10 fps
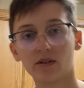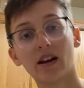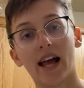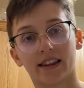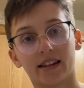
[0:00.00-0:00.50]

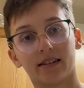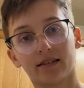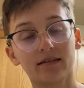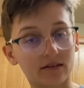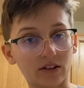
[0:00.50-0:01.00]
at the,
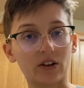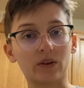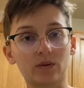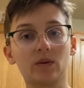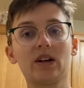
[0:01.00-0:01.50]
you
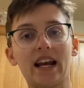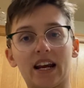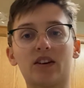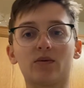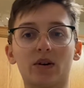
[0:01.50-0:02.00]
know,
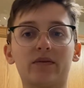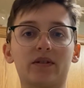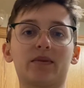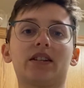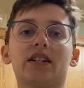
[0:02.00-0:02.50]
hand woven
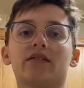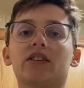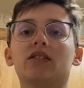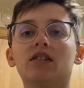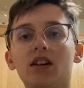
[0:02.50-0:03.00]

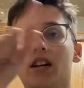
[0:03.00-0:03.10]
material,